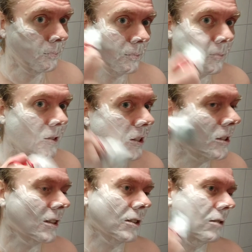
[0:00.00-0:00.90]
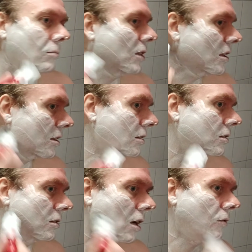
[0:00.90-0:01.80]
this is
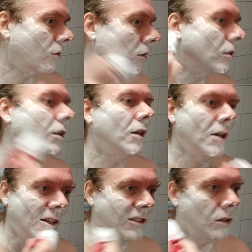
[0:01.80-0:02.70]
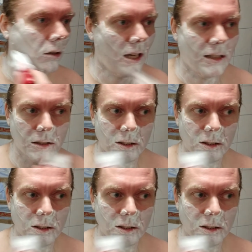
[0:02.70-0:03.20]
stuff for you. So that's